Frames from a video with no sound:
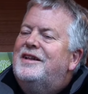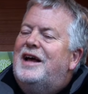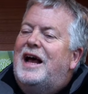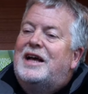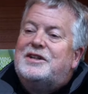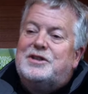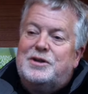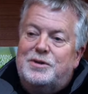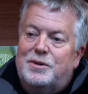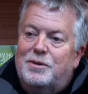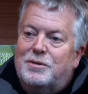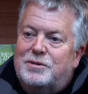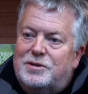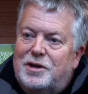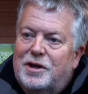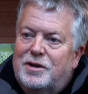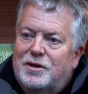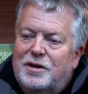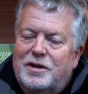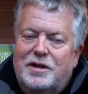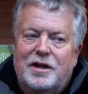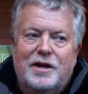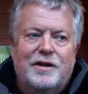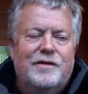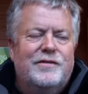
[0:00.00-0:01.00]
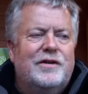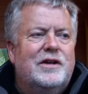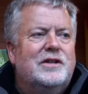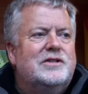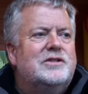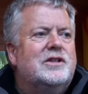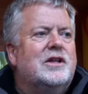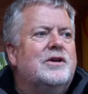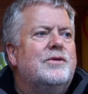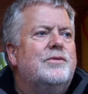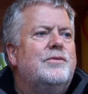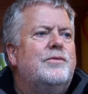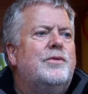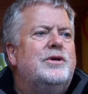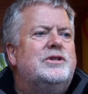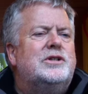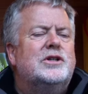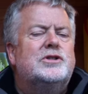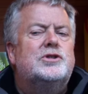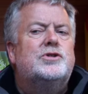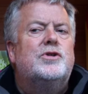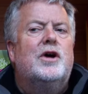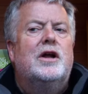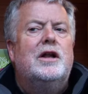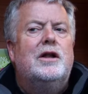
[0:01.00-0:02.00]
as an alternative is that we
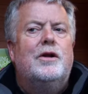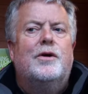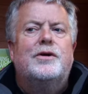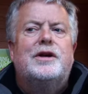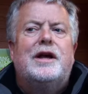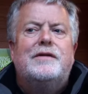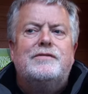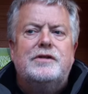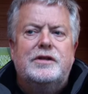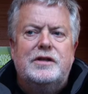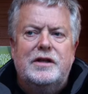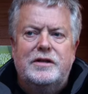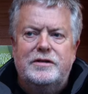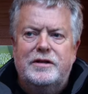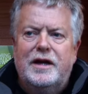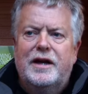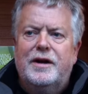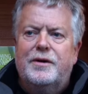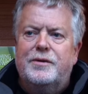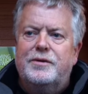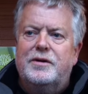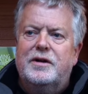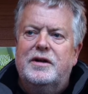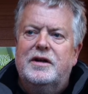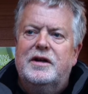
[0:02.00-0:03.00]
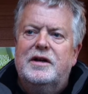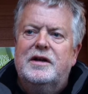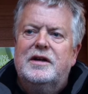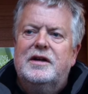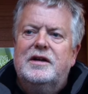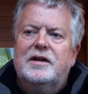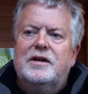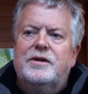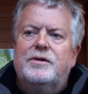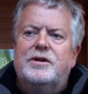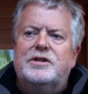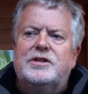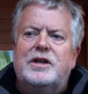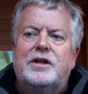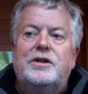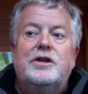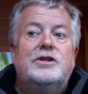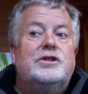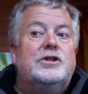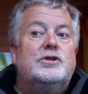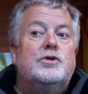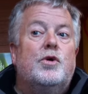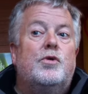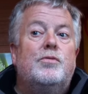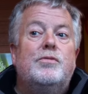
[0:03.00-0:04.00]
just try and lock everything down. We say
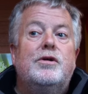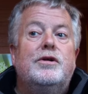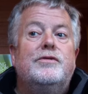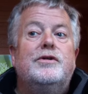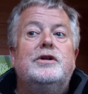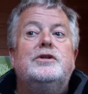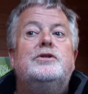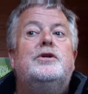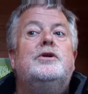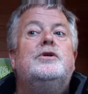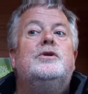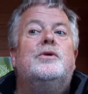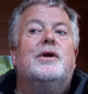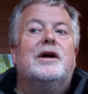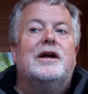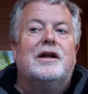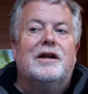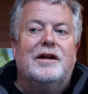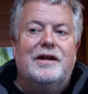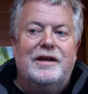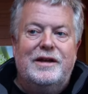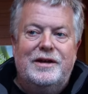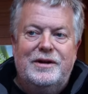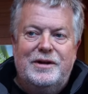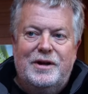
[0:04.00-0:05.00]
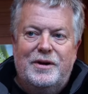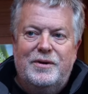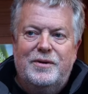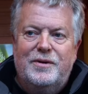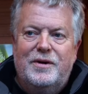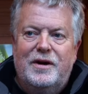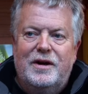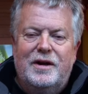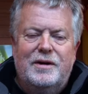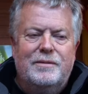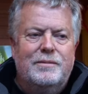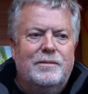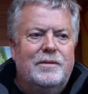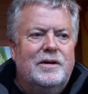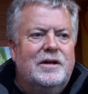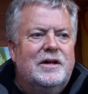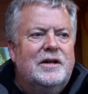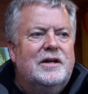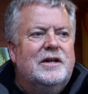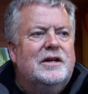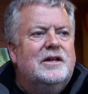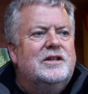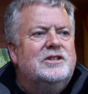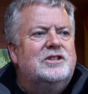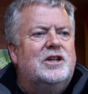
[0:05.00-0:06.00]
this is all moving too quickly, you know. Um,
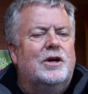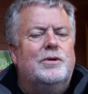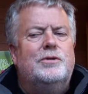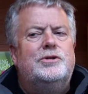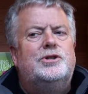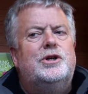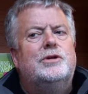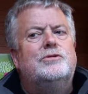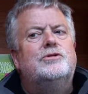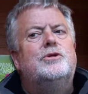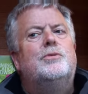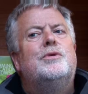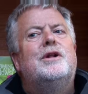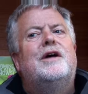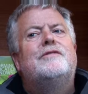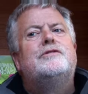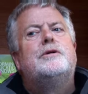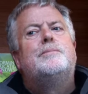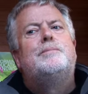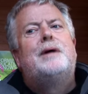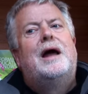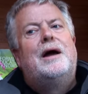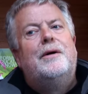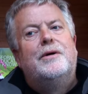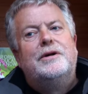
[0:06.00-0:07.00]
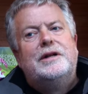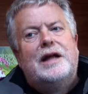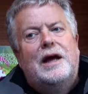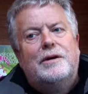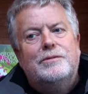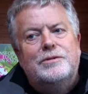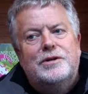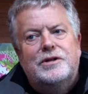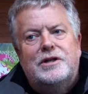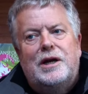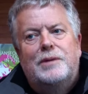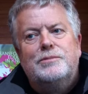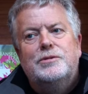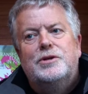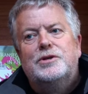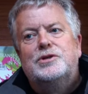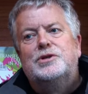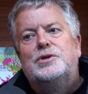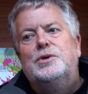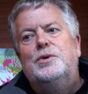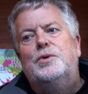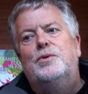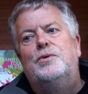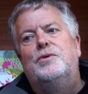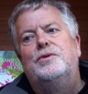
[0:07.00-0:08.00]
so children will have to power down to come to
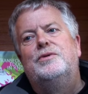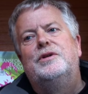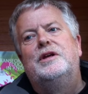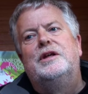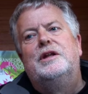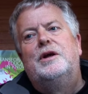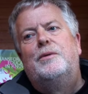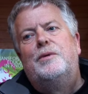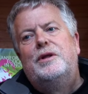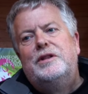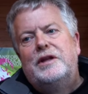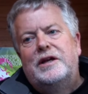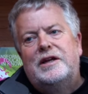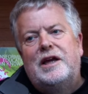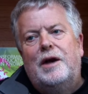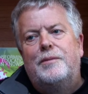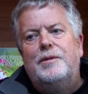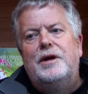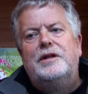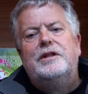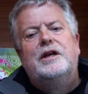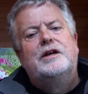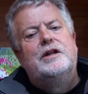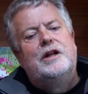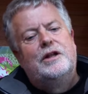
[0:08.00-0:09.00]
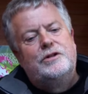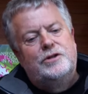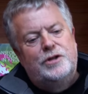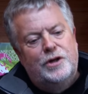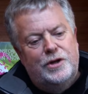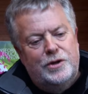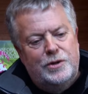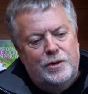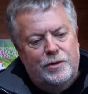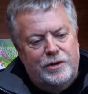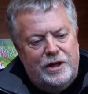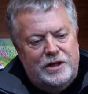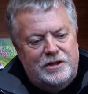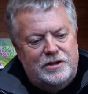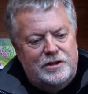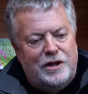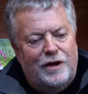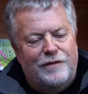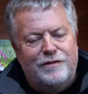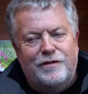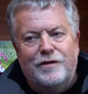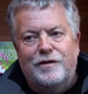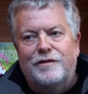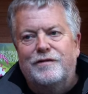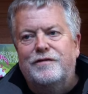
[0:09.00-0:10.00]
school. You know, when they come in, they're going to turn all their
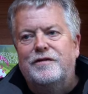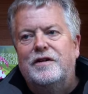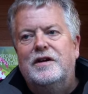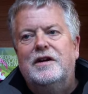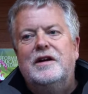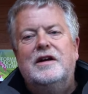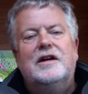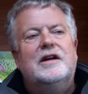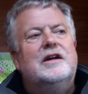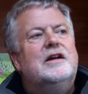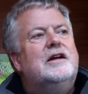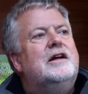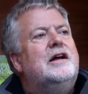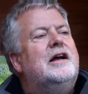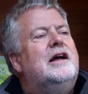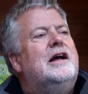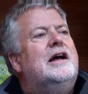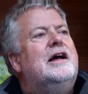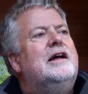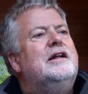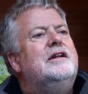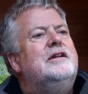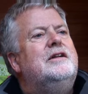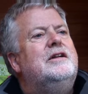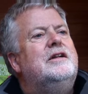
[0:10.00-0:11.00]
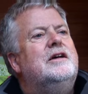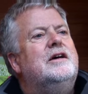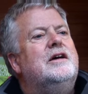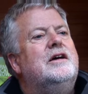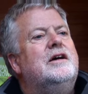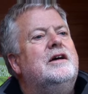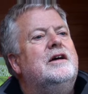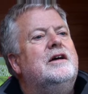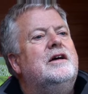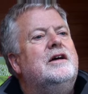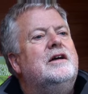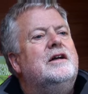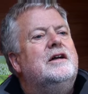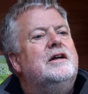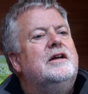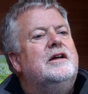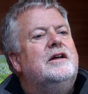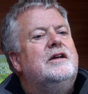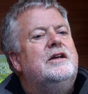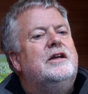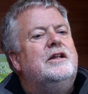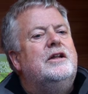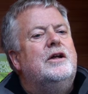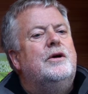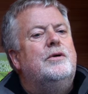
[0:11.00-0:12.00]
stuff off, and uh,
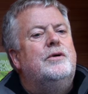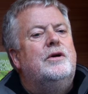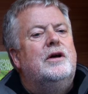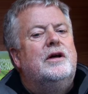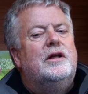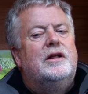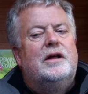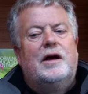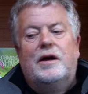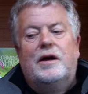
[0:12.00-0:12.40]
you know